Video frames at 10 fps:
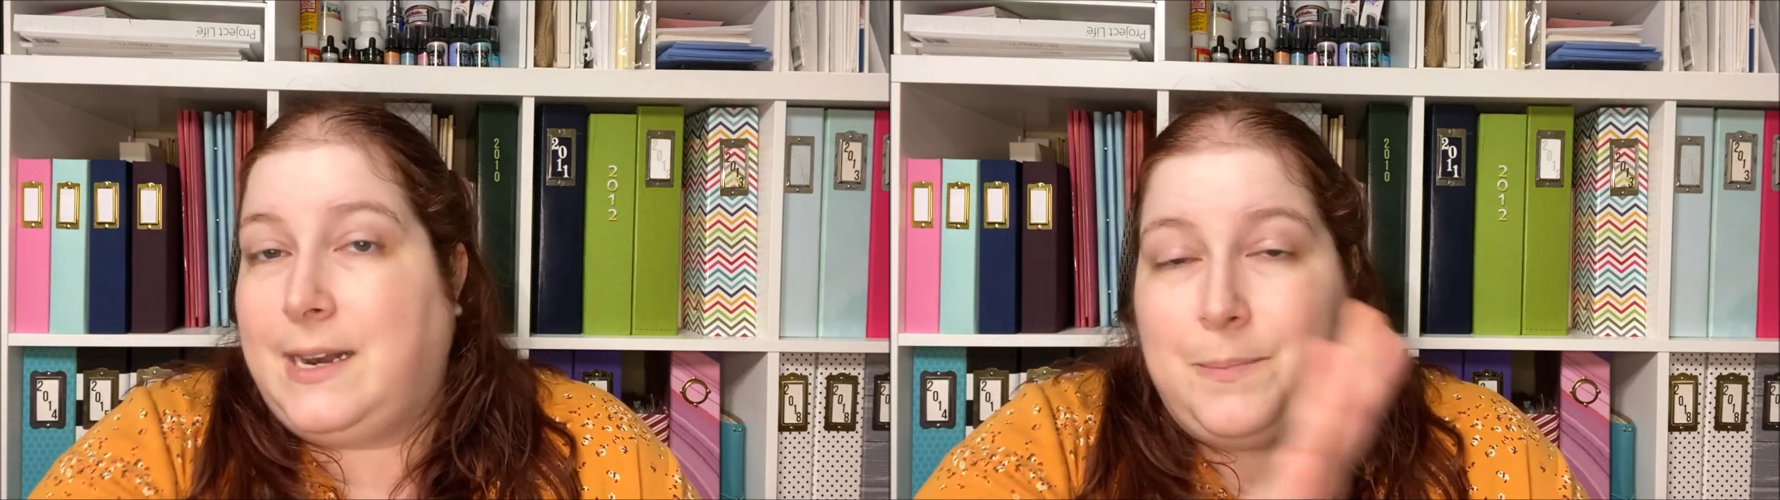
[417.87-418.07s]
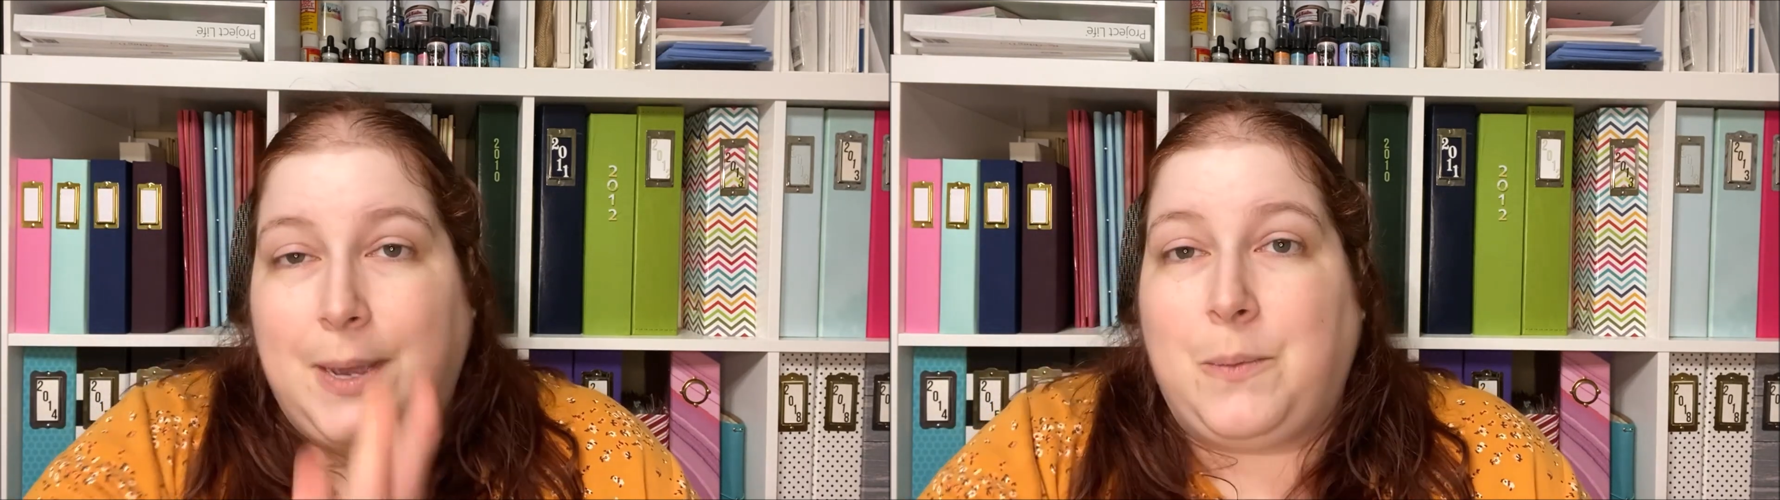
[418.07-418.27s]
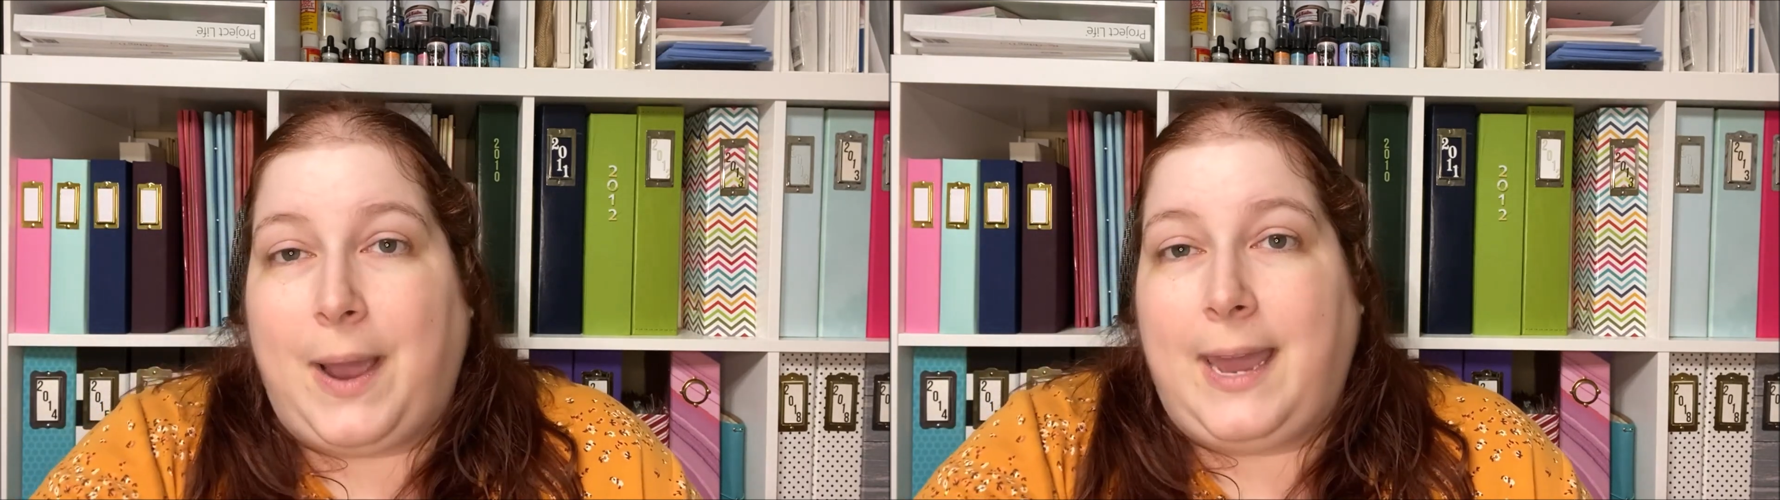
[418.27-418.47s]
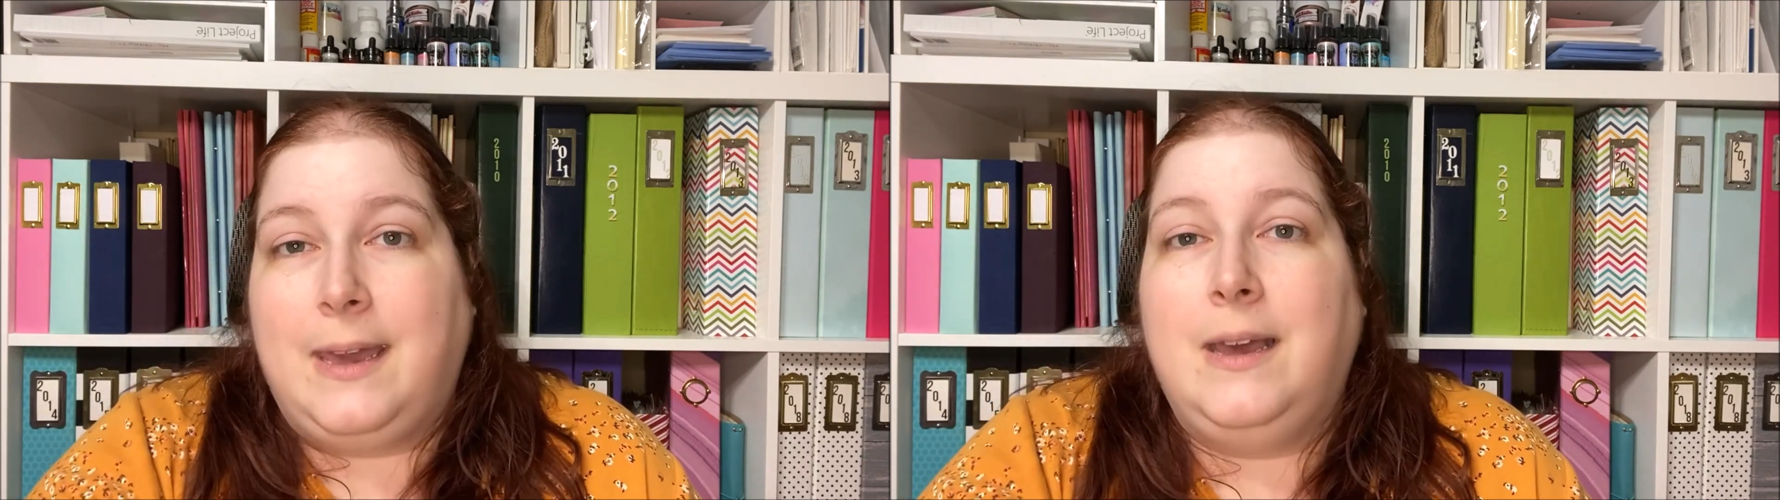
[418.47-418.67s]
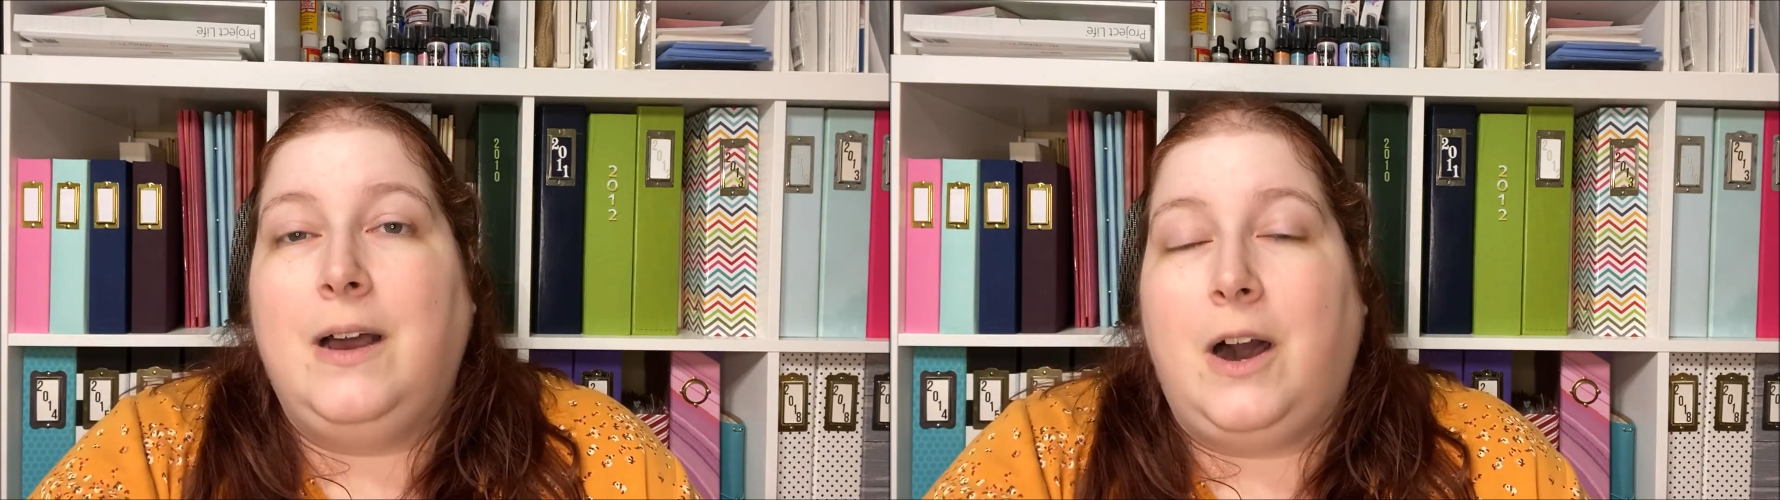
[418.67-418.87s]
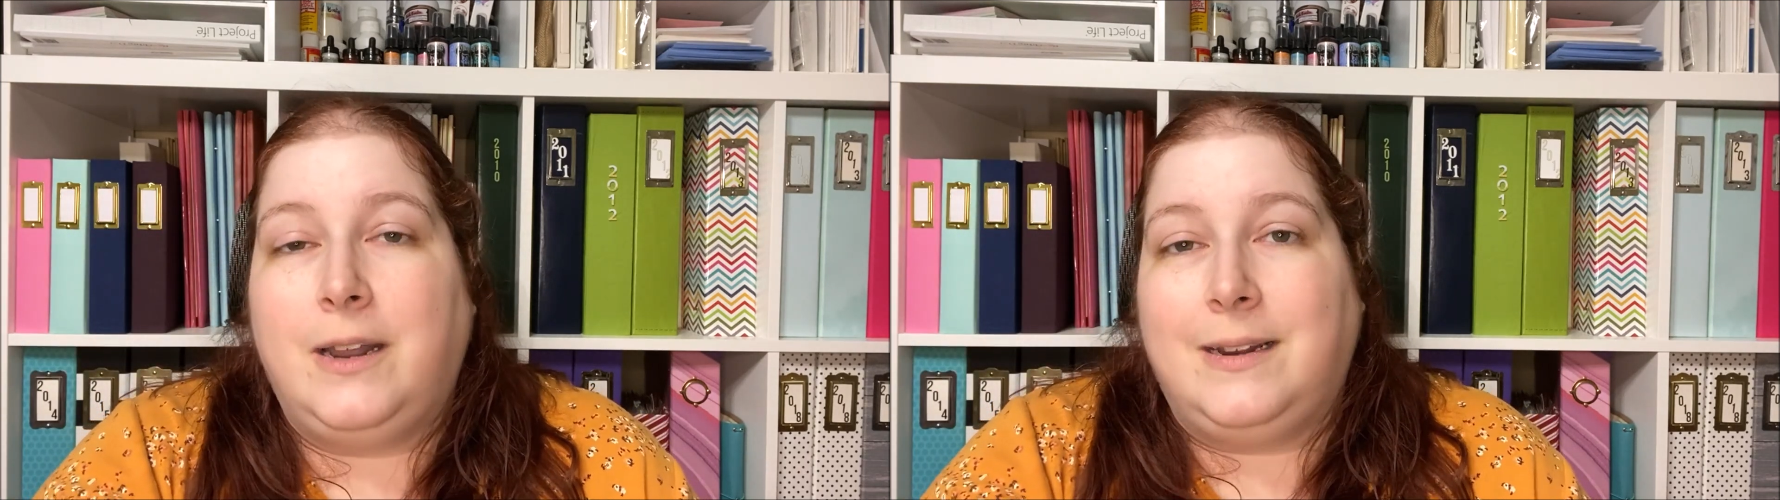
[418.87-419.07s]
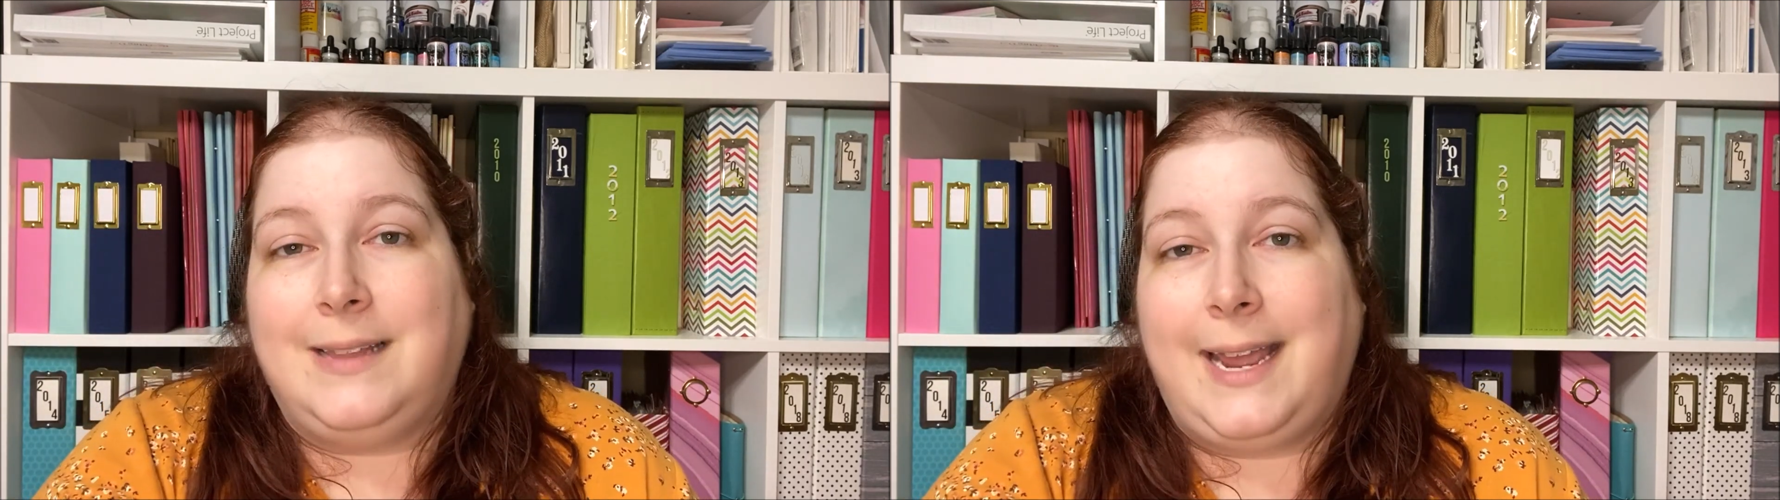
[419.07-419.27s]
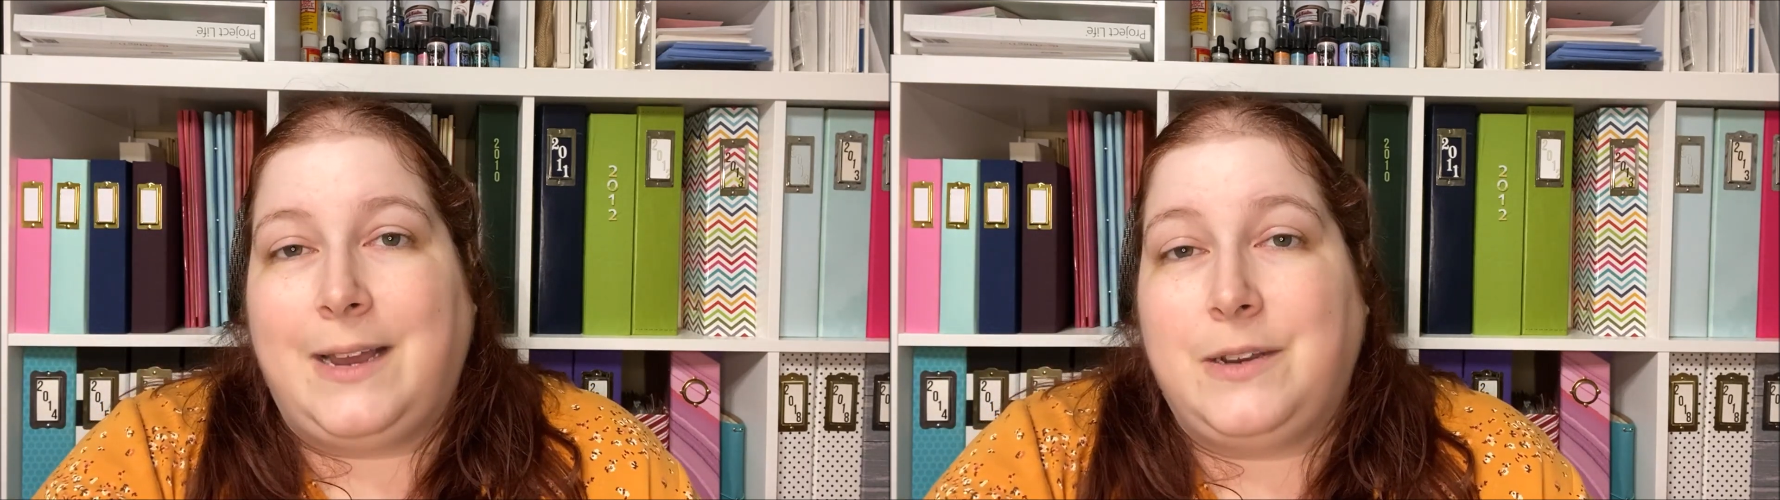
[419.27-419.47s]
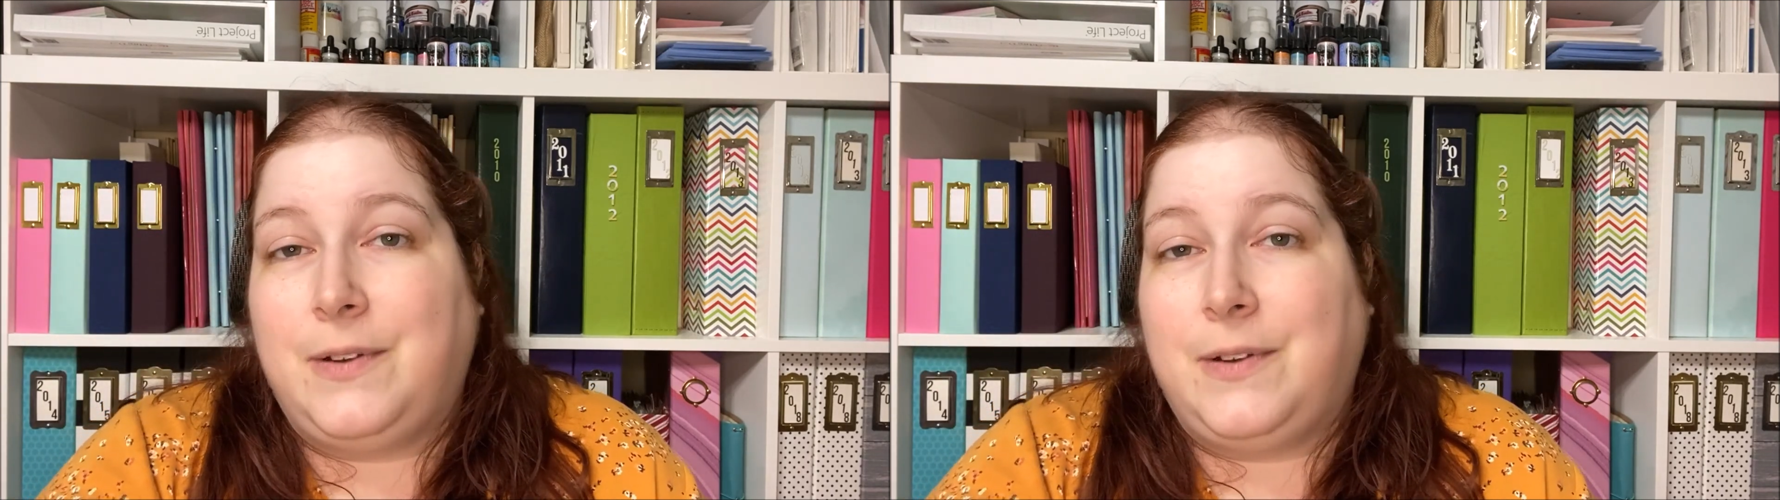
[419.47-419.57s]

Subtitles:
in a big way on a layout.